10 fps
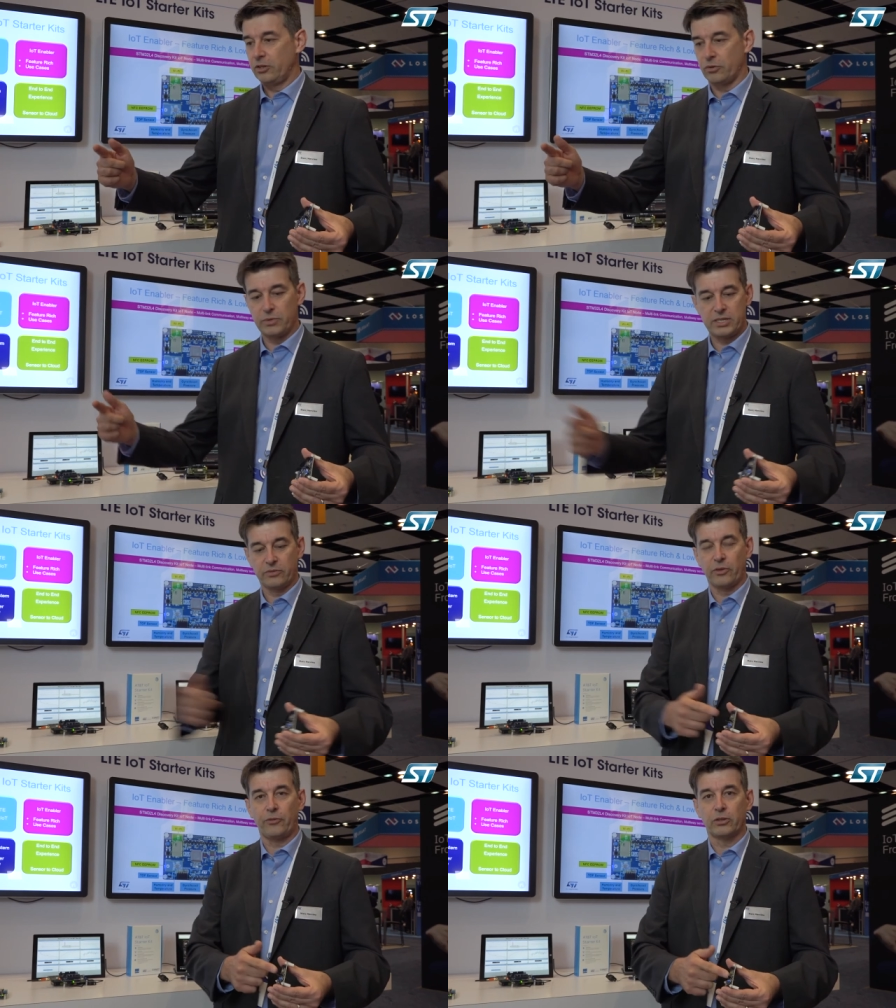you
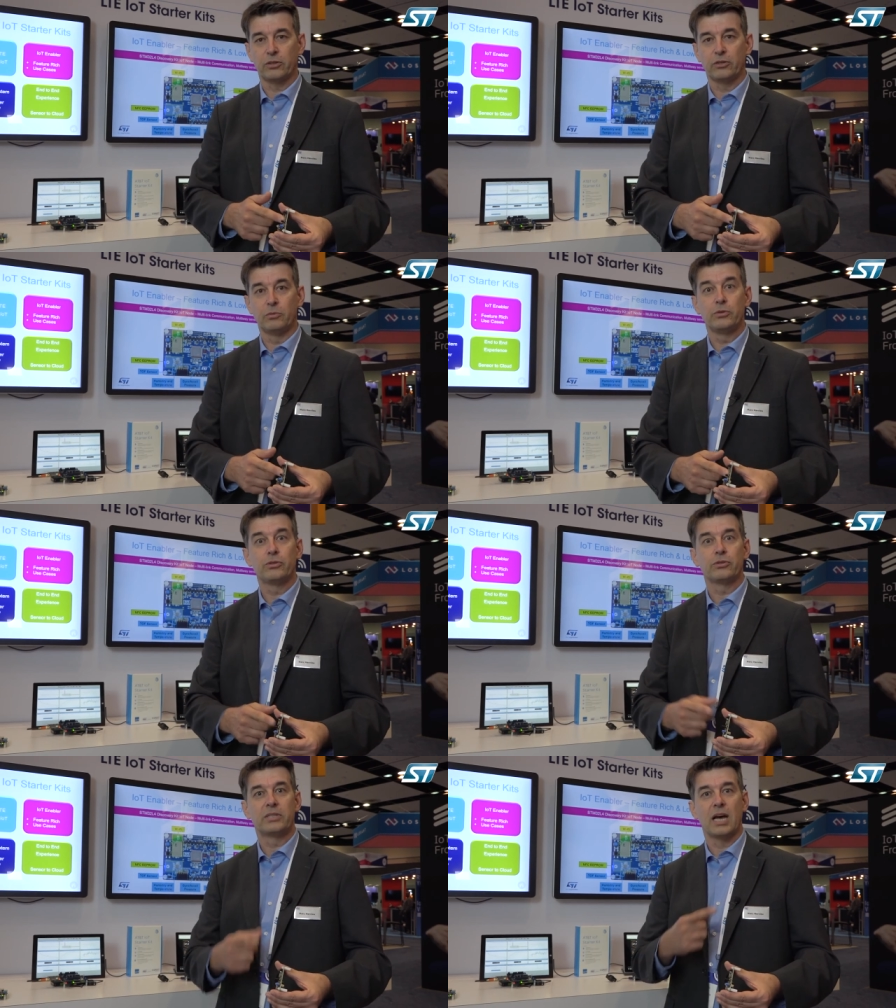receive the photon, you
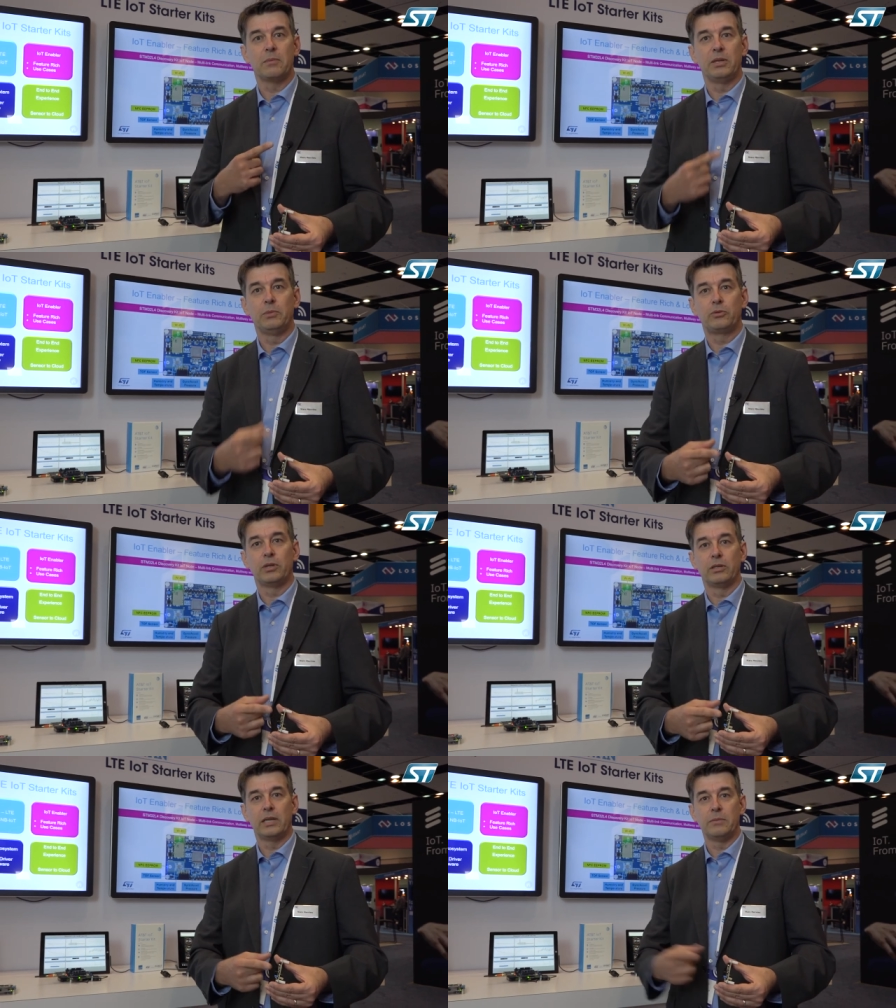measure the time in
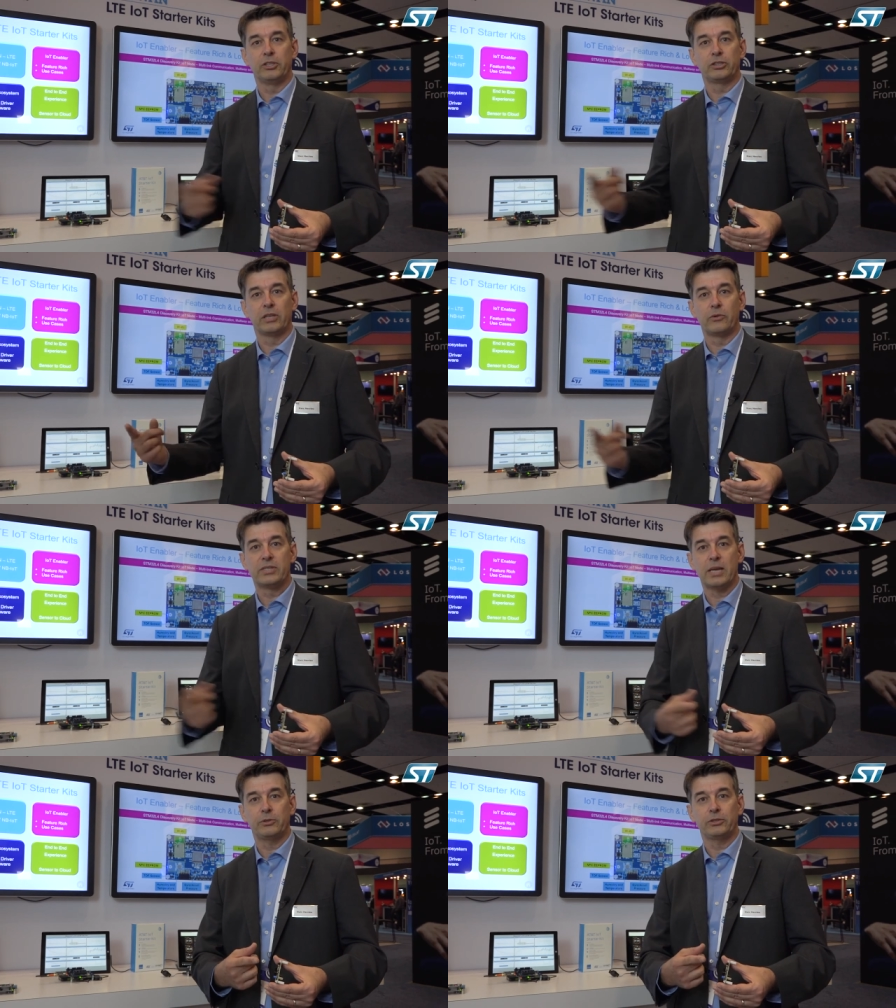between emission and
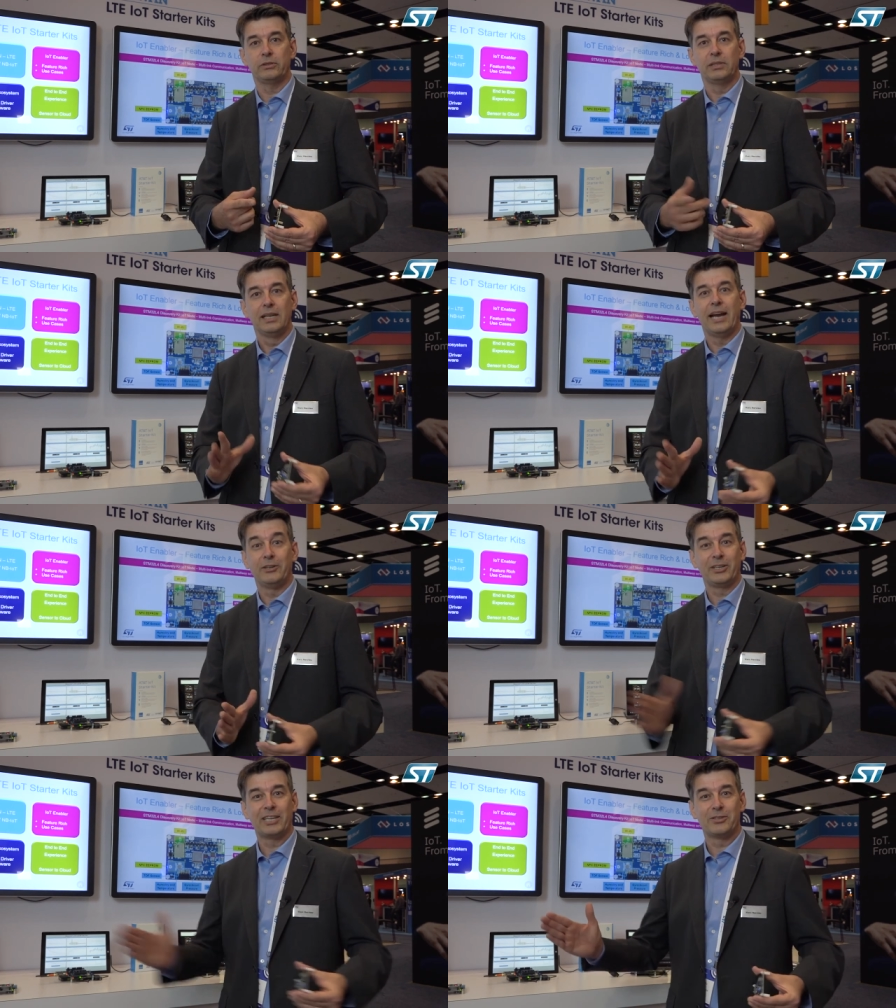reception, and
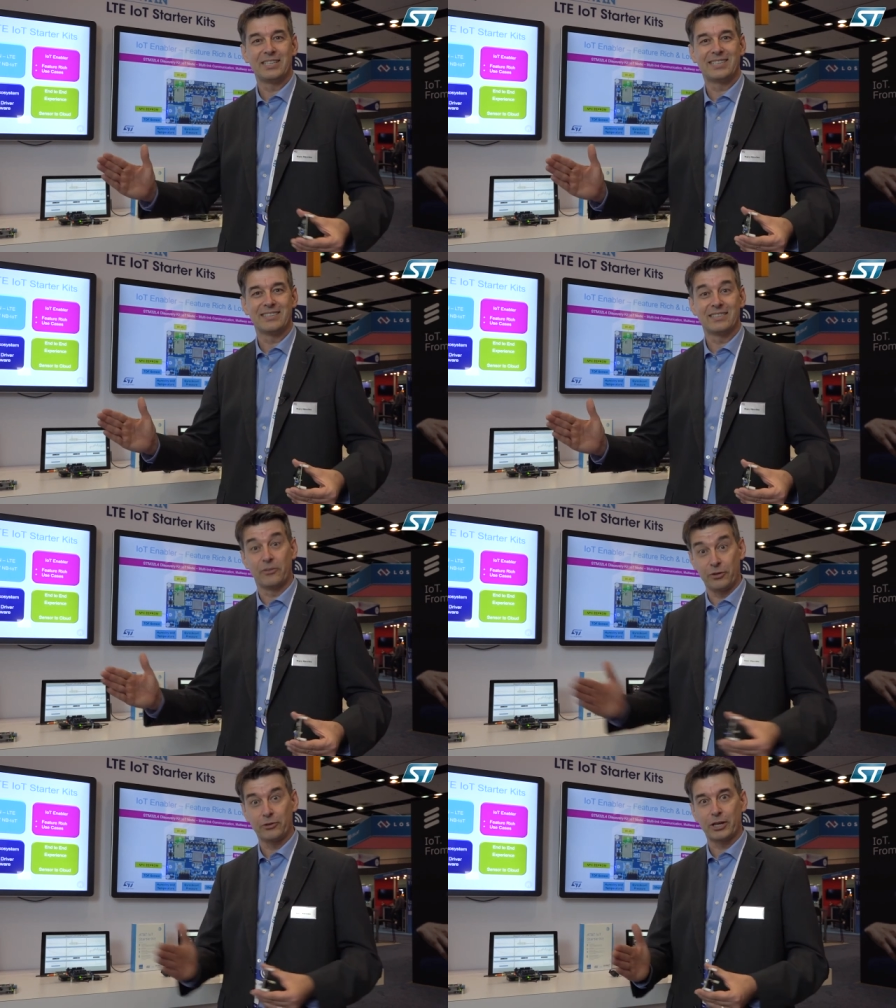you get the distance
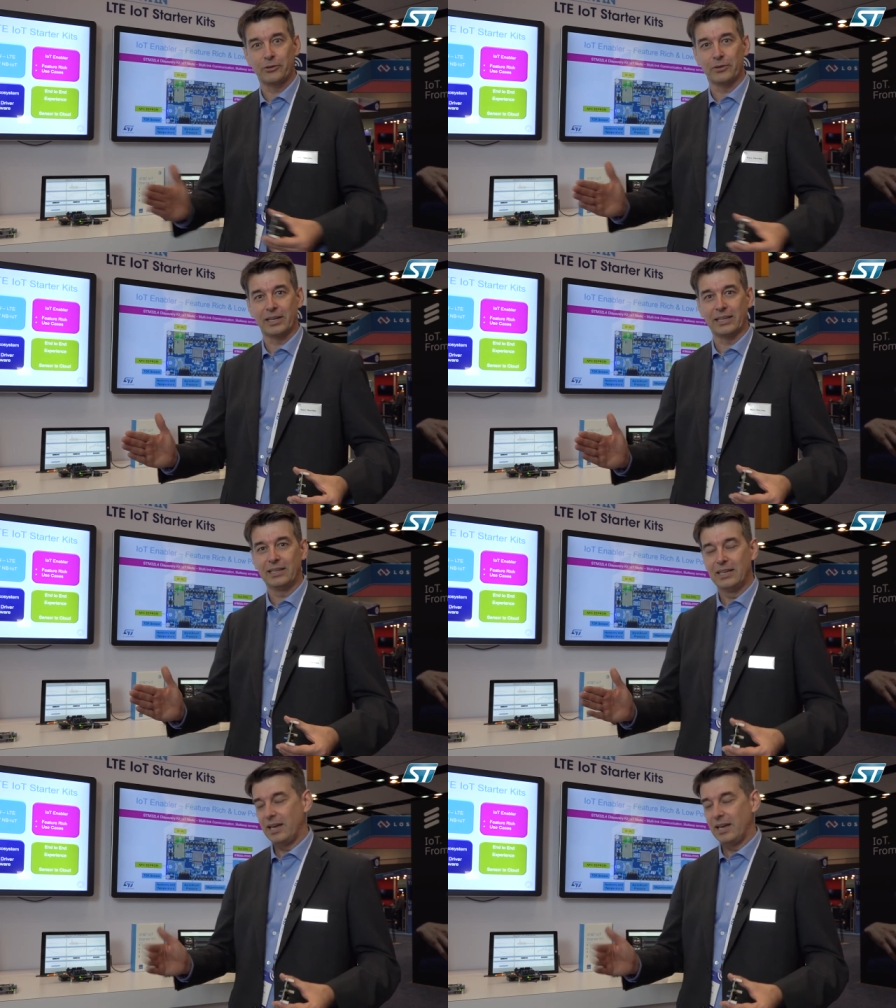very accurately.